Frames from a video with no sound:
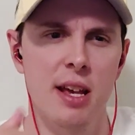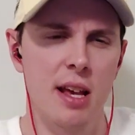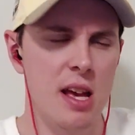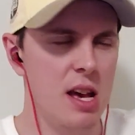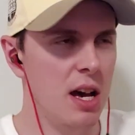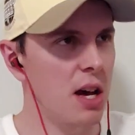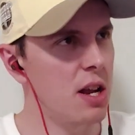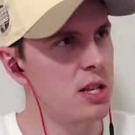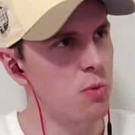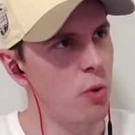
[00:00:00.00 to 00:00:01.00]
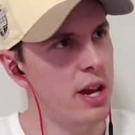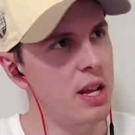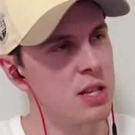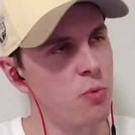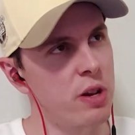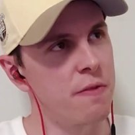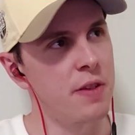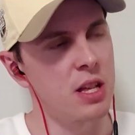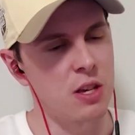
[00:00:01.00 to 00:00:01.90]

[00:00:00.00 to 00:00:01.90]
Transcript: I don't know. It's a weird feeling.